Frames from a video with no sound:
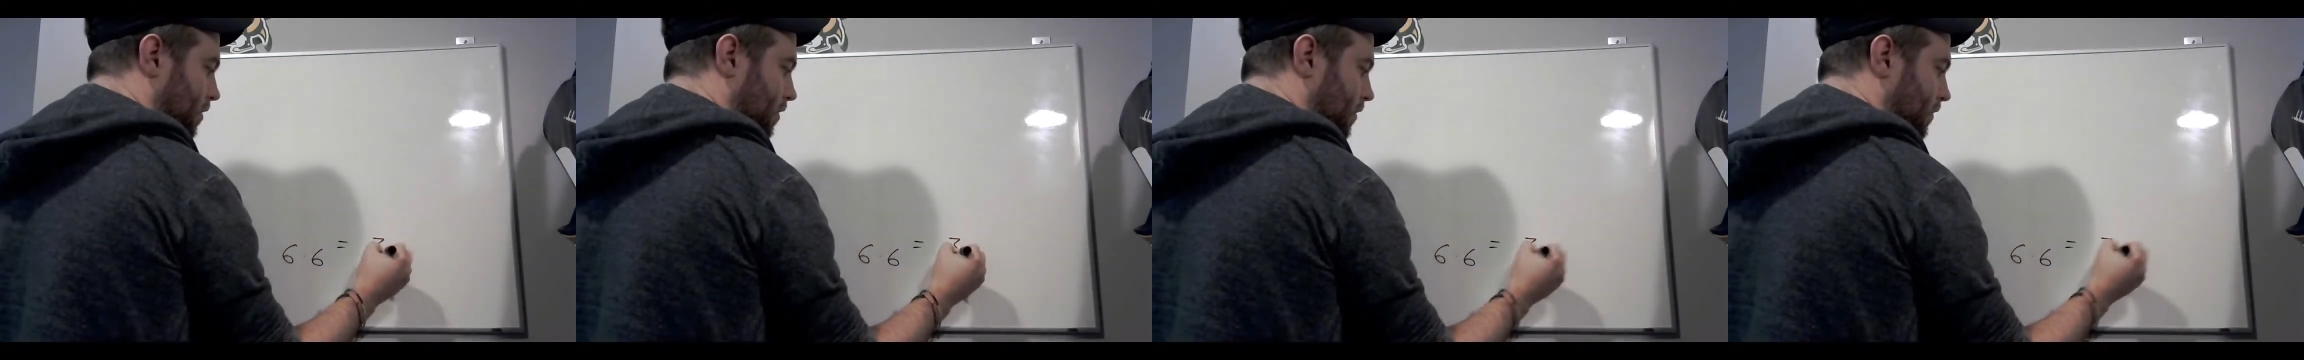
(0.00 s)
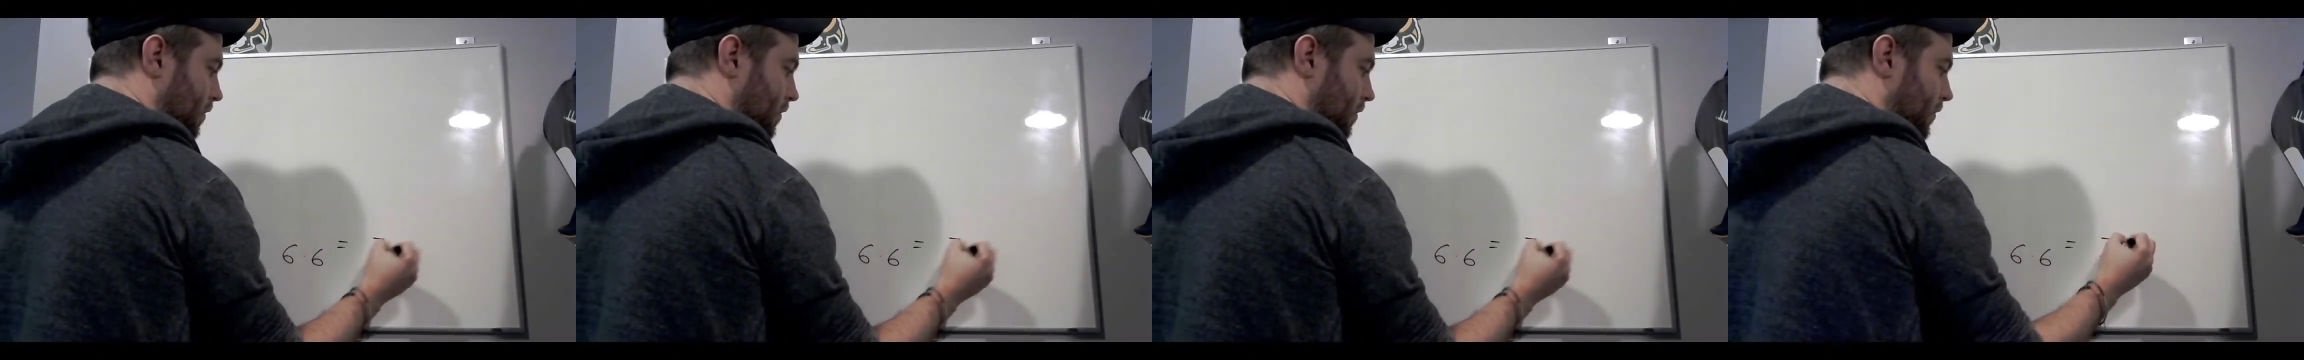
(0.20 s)

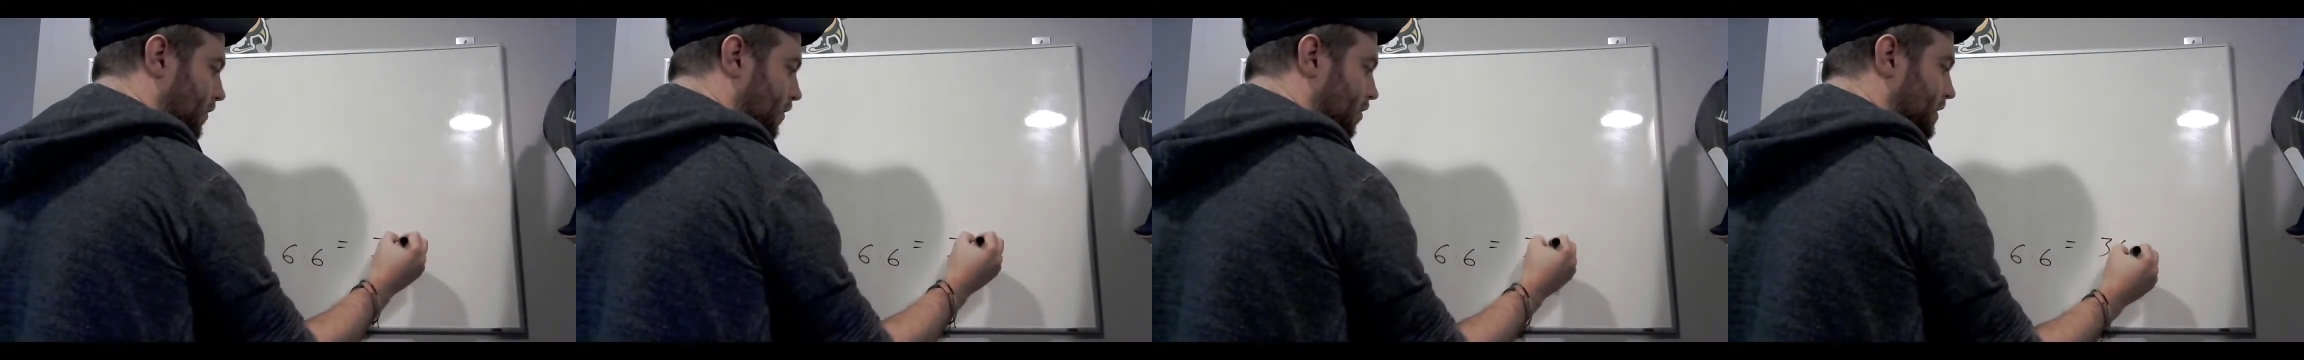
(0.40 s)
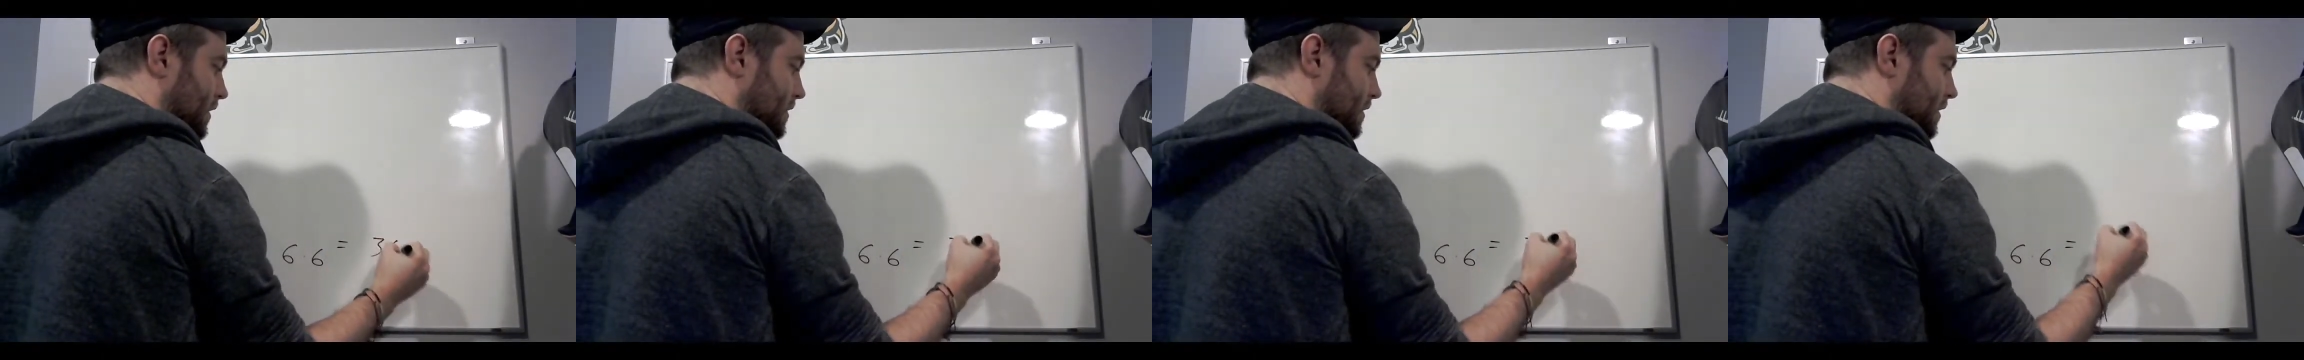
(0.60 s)

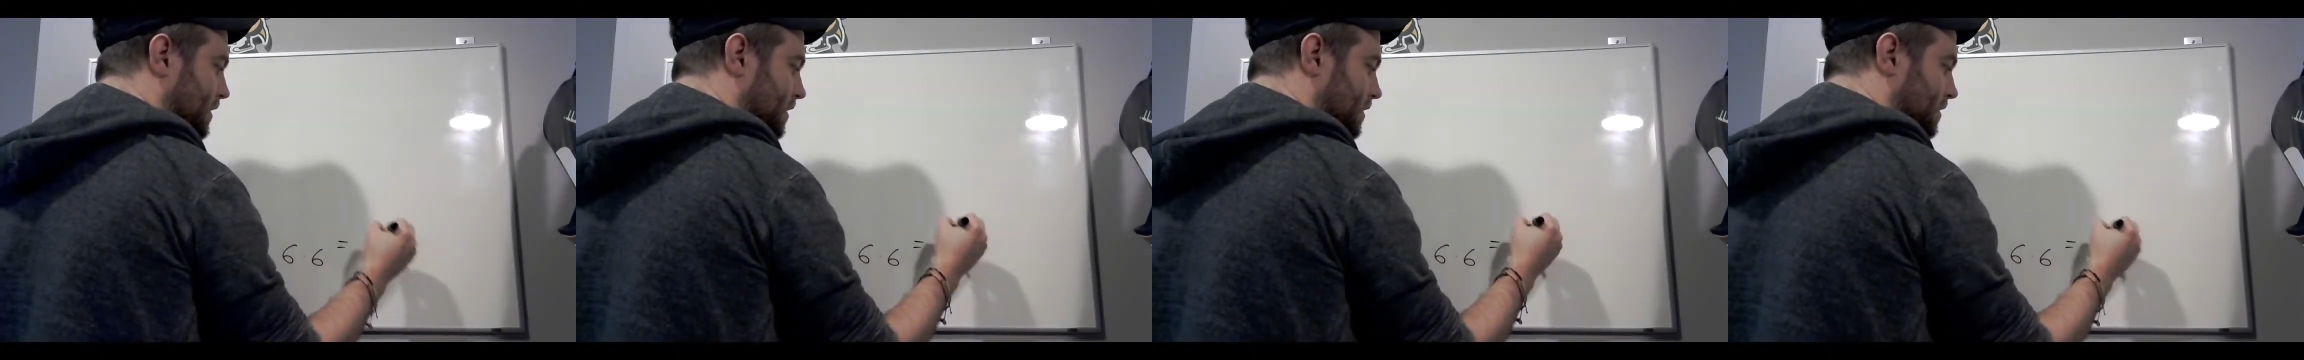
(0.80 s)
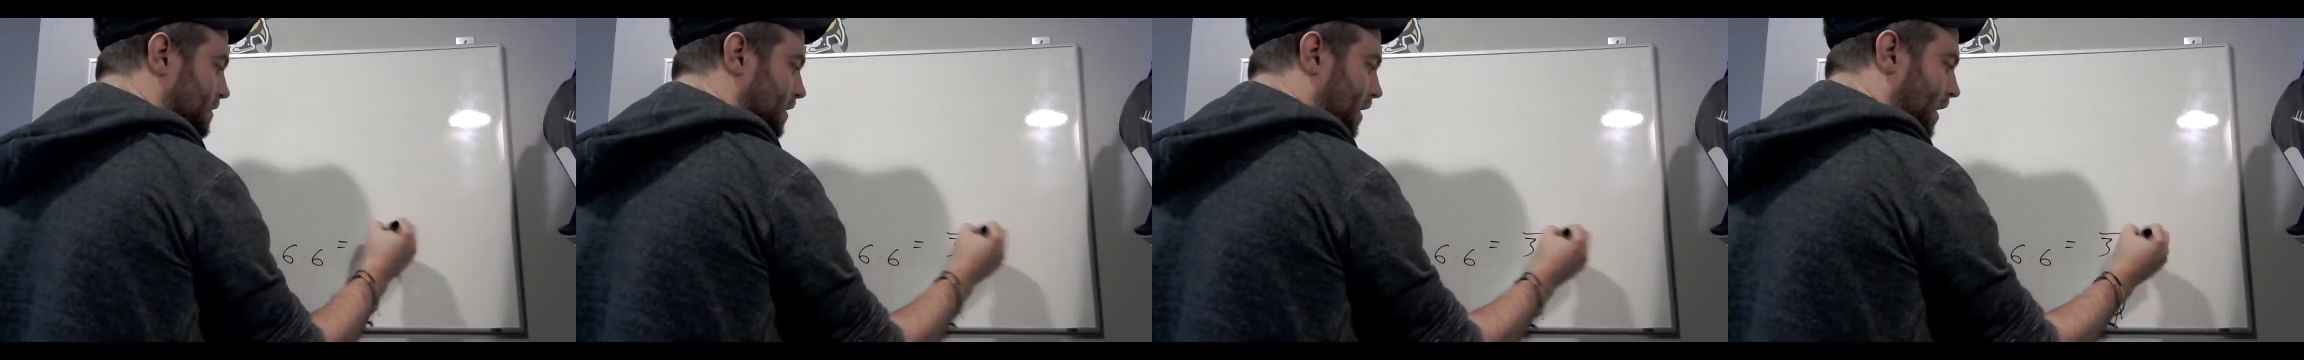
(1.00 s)

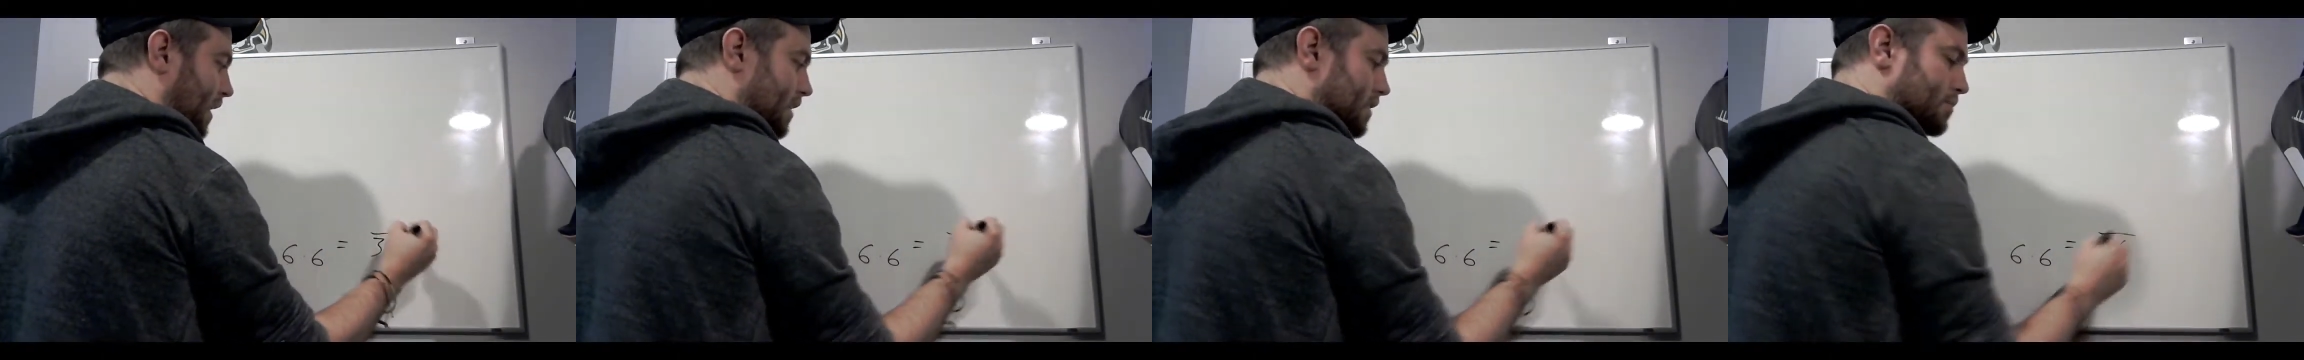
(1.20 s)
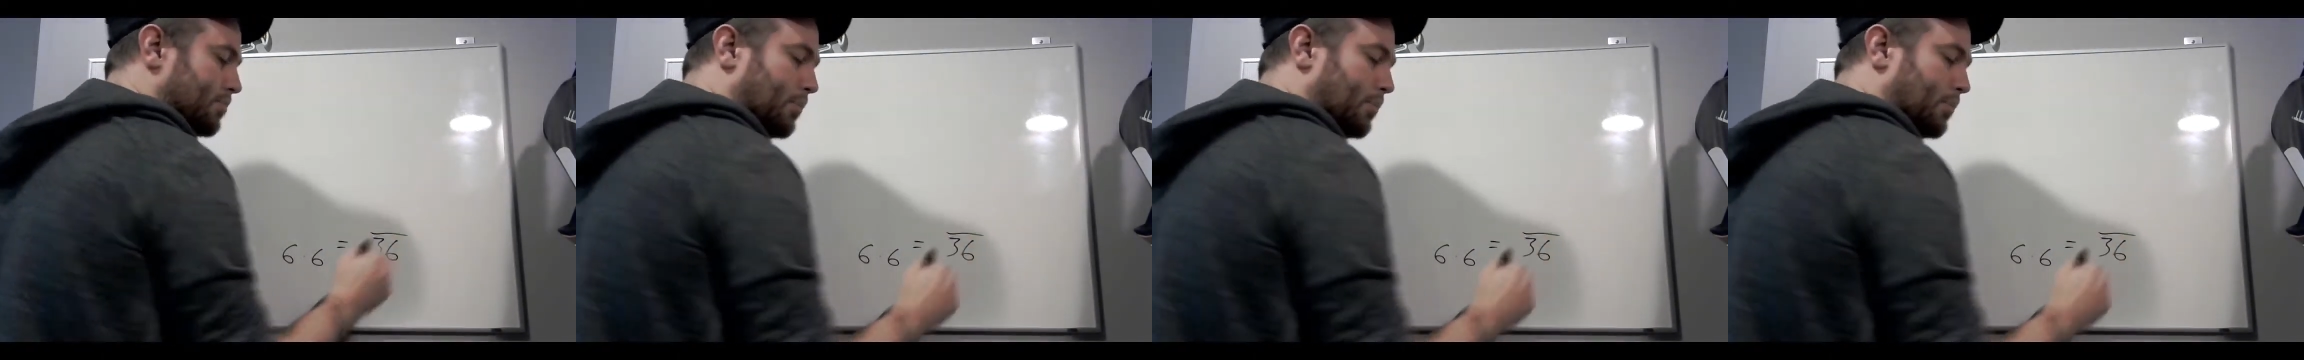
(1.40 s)
36 as